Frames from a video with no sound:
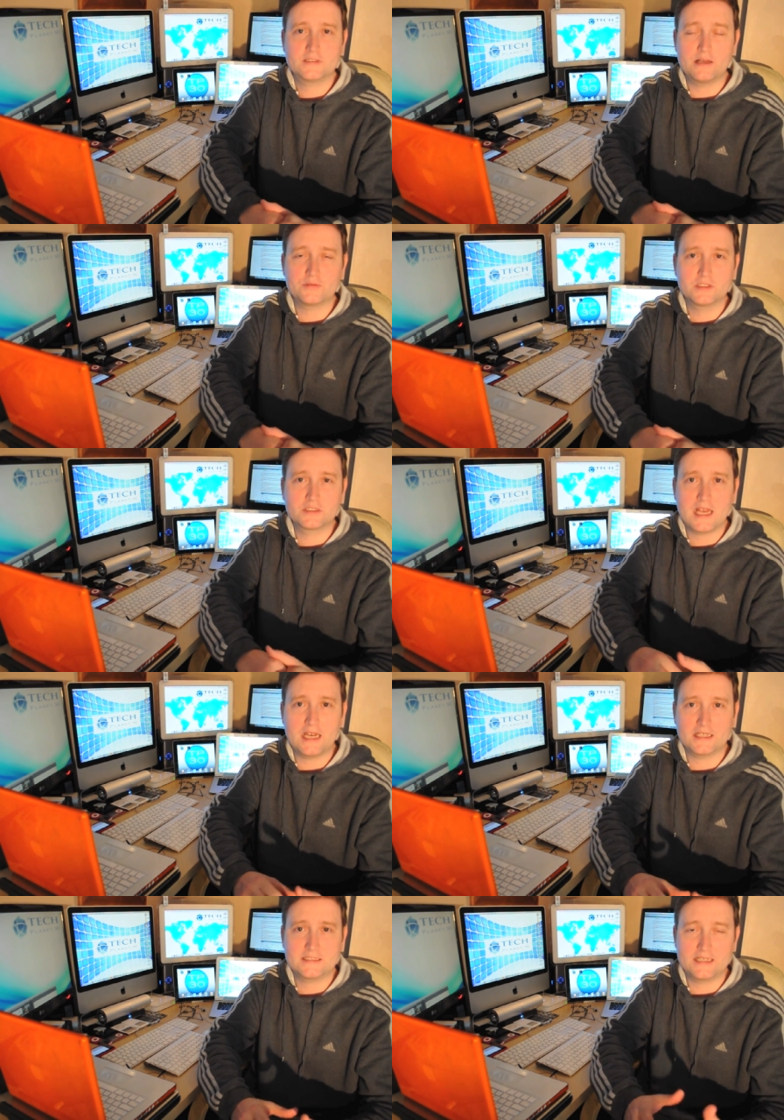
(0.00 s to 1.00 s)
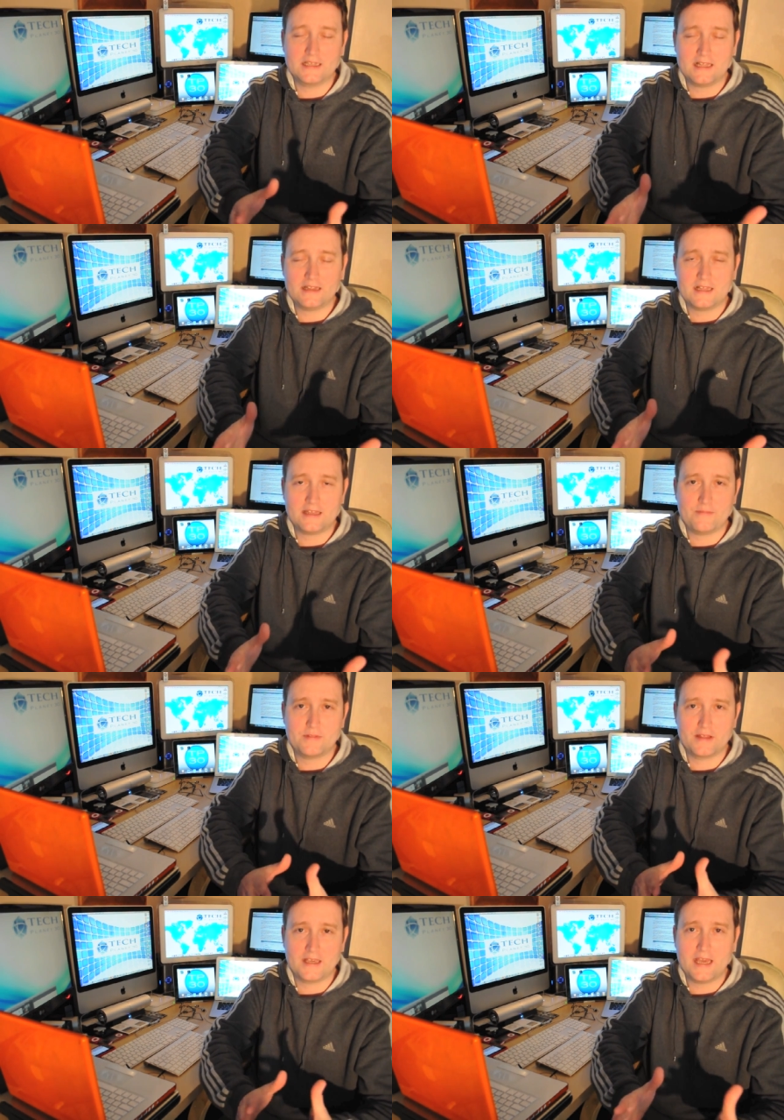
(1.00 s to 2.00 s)
Samsung's Galaxy, that, that type
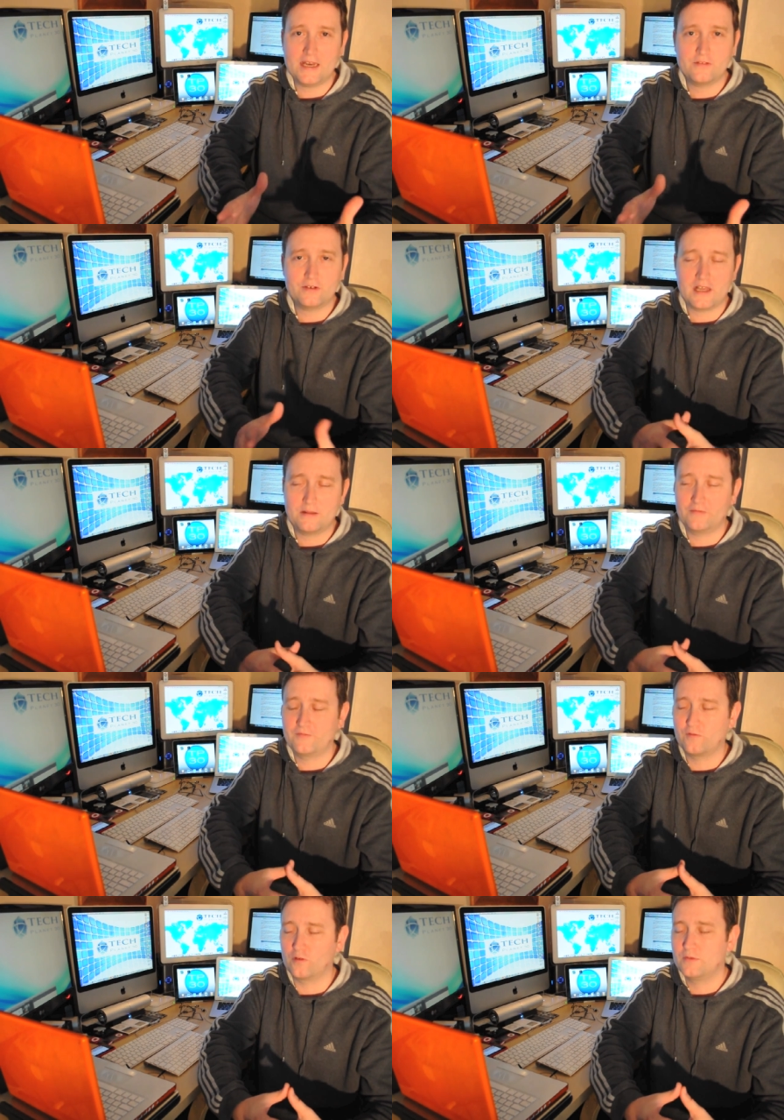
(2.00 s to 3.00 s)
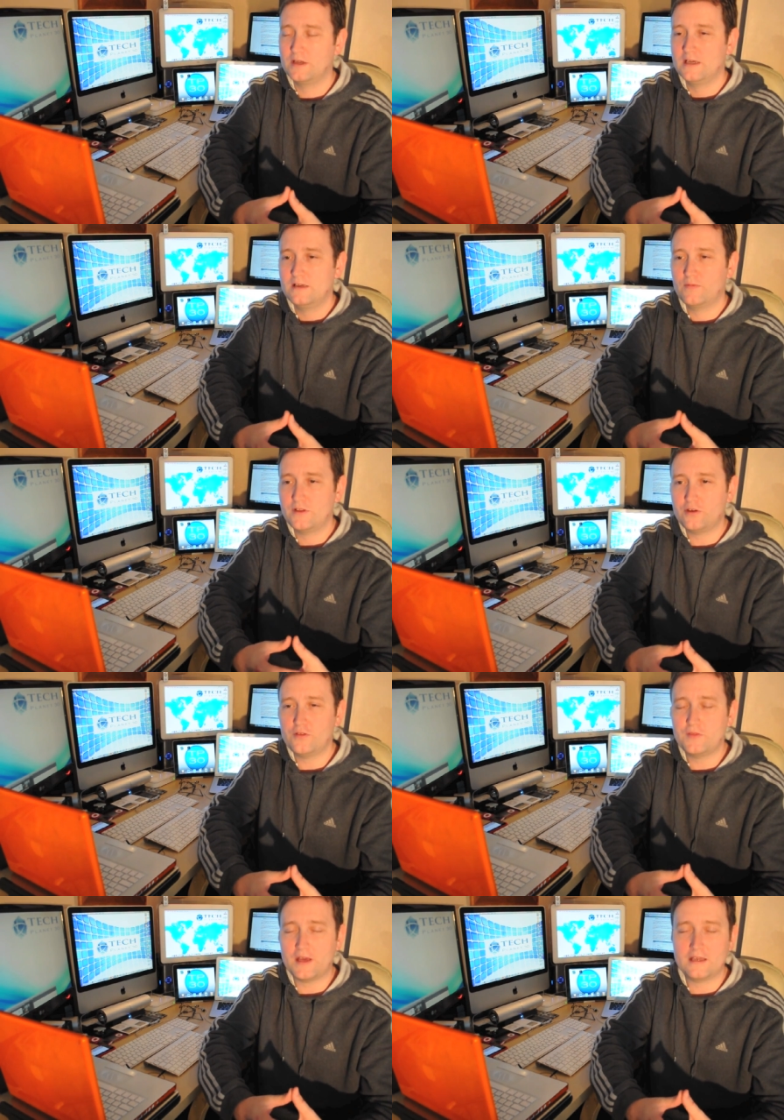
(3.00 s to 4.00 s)
of thing, any other tablet form, whether
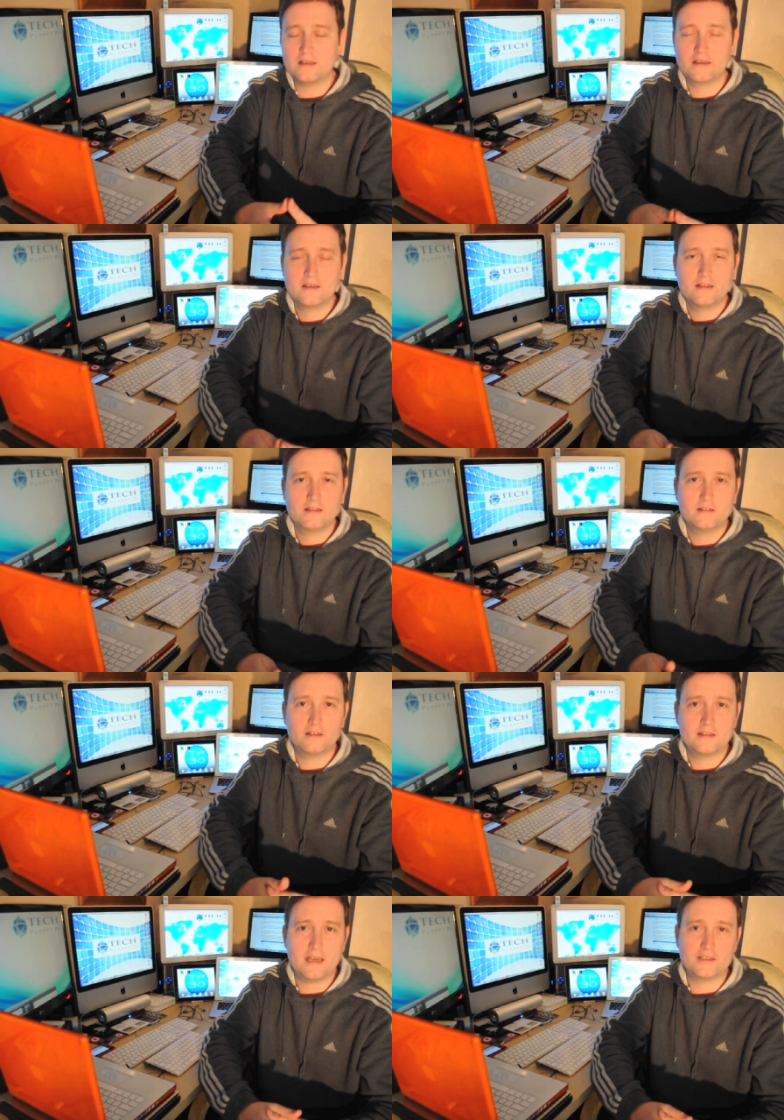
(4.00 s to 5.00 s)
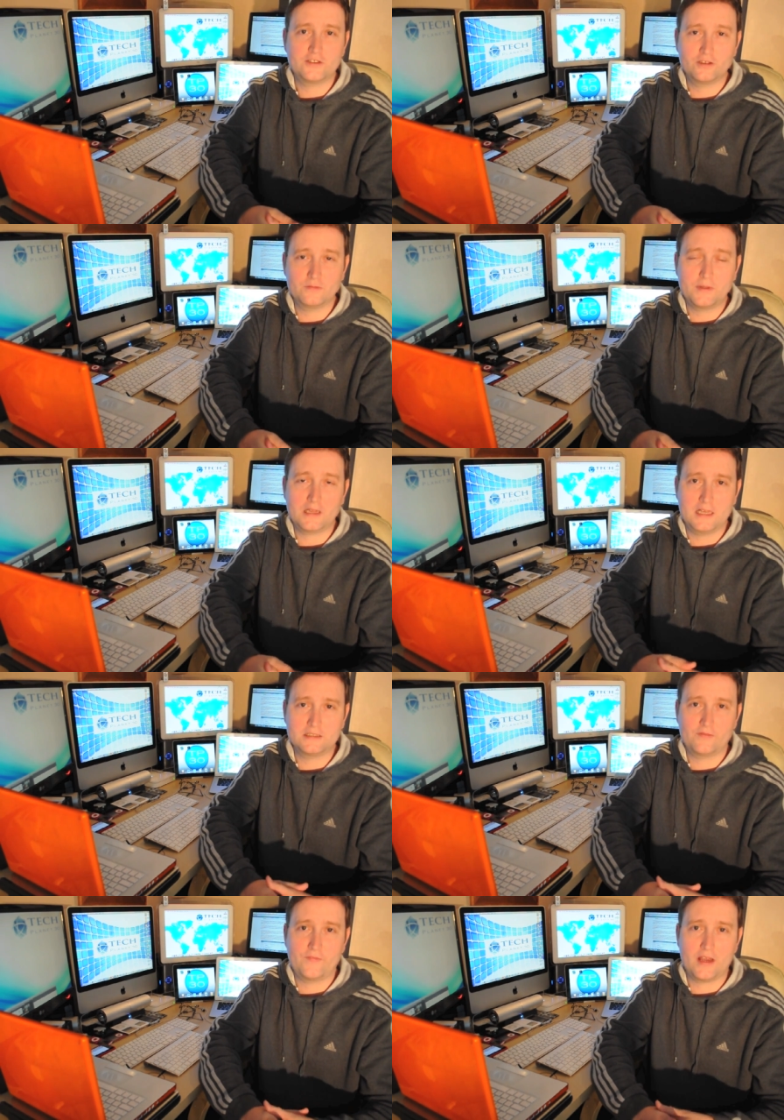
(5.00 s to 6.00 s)
you think that they shouldn't be
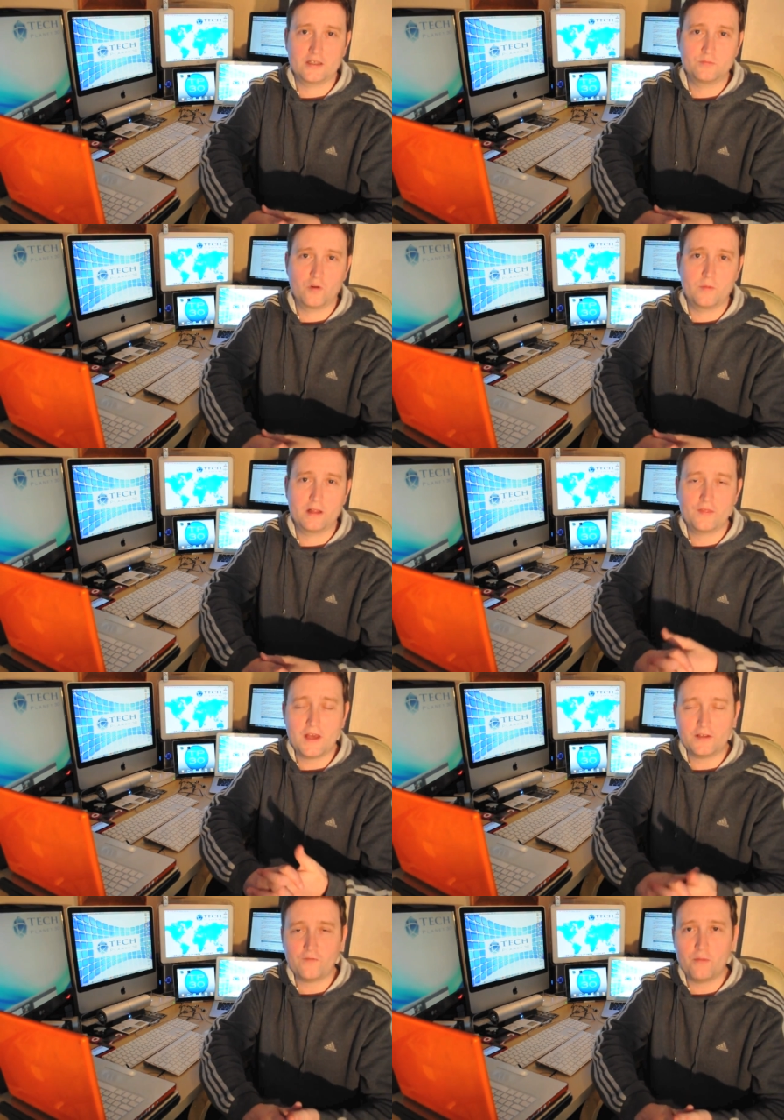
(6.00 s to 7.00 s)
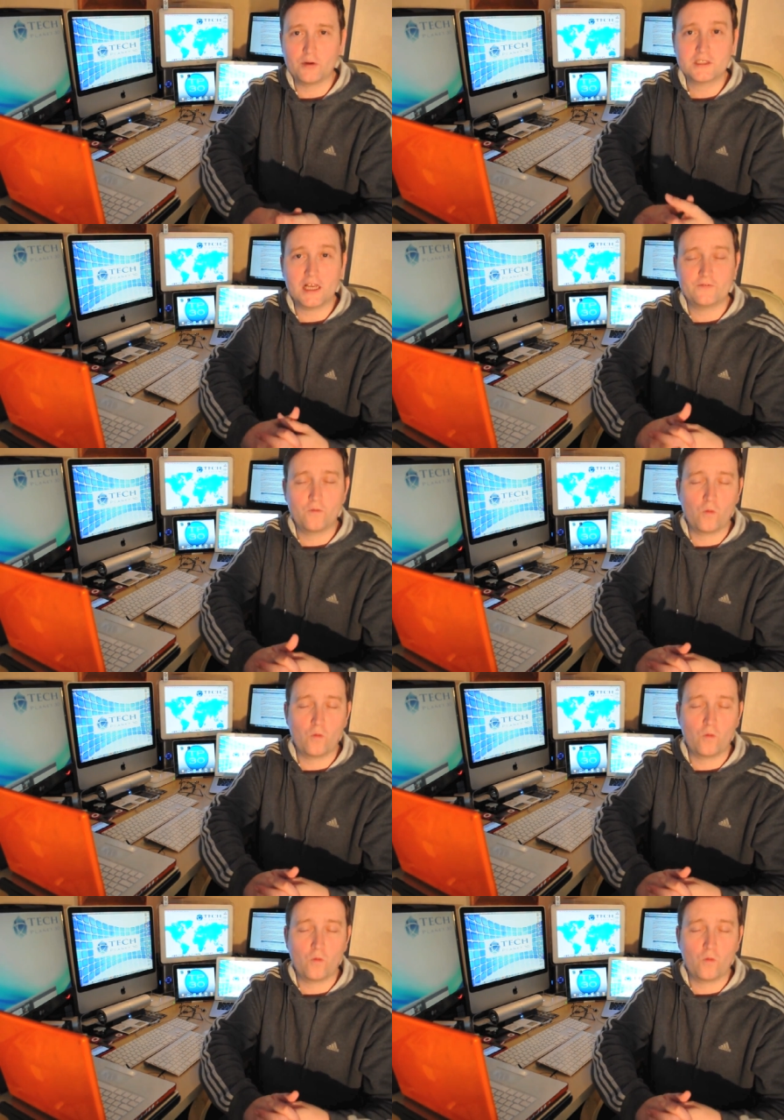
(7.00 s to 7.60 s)
classified as mobile. Thanks very much, guys, for